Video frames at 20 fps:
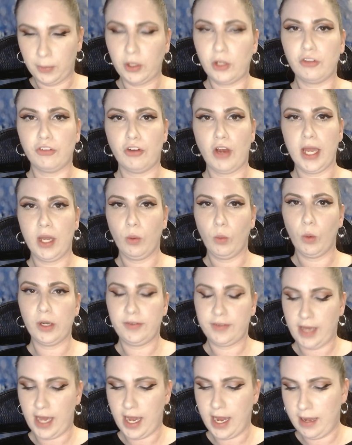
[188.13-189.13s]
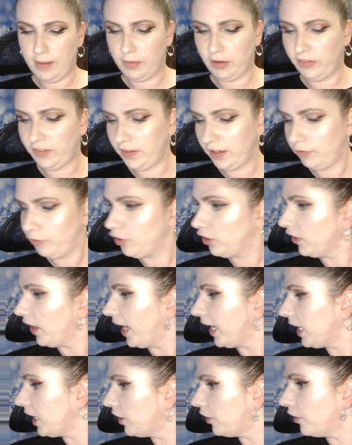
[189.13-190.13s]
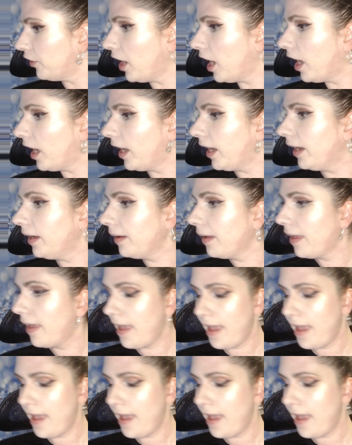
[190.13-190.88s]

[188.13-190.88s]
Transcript: try it one time and see if you like it or not.